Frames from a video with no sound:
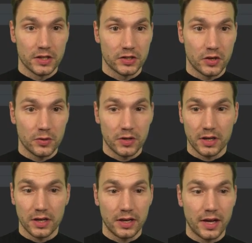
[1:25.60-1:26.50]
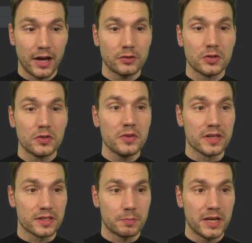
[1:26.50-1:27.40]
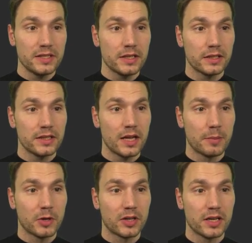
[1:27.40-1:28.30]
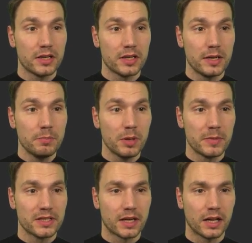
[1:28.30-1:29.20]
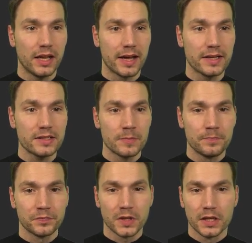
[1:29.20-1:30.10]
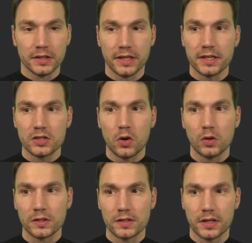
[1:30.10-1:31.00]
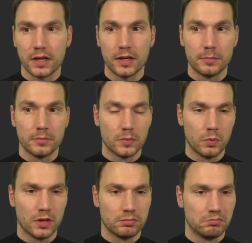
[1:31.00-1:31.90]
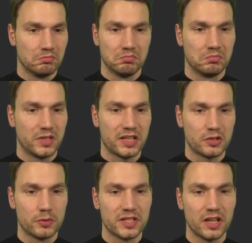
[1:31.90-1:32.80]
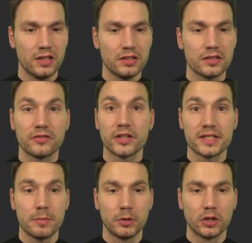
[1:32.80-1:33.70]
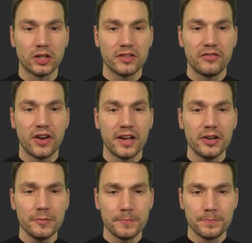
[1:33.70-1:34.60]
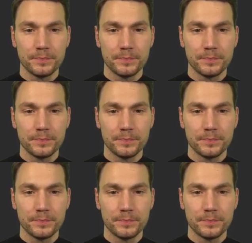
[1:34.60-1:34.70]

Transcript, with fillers: So how to do this? Basically, I'm gonna implement a class that is called, um, well, test result, for example, notifier.